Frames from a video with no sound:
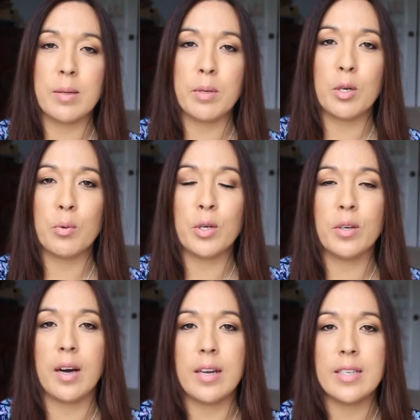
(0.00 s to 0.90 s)
Let me know what you
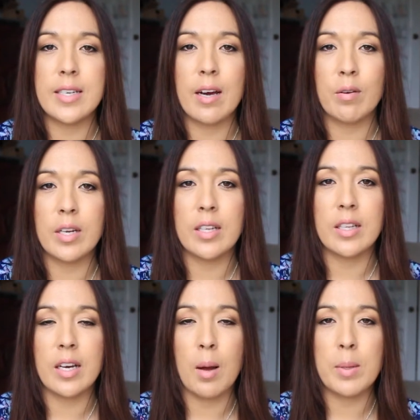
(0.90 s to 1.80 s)
got down in
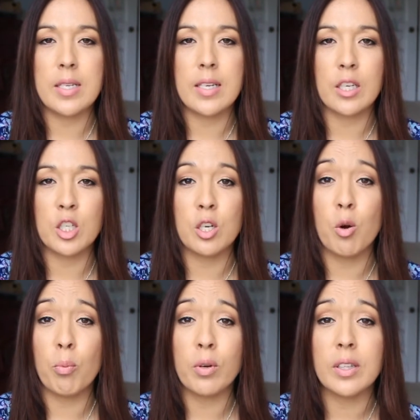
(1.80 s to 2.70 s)
the comment section,
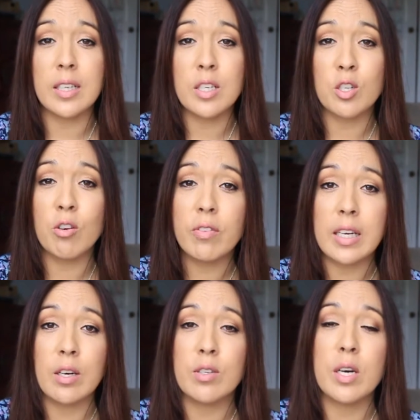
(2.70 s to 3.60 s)
or put a link to your
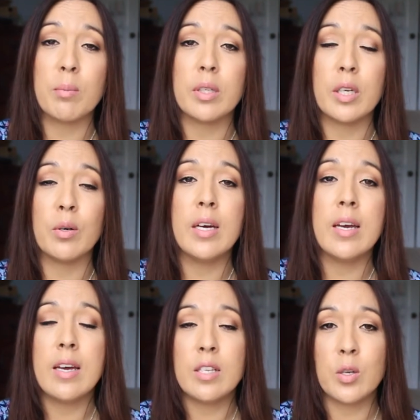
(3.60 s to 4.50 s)
video down below
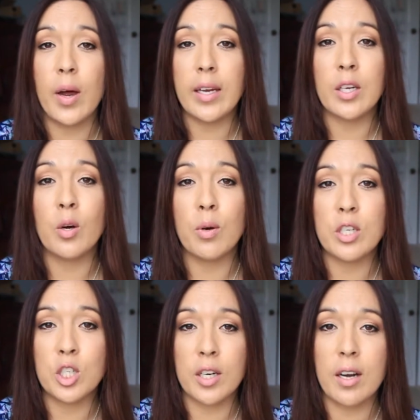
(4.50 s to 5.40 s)
so I can go
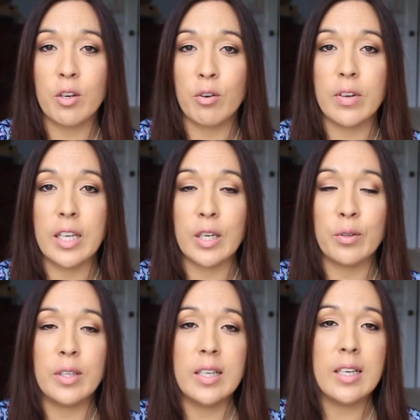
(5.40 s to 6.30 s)
and check out your video.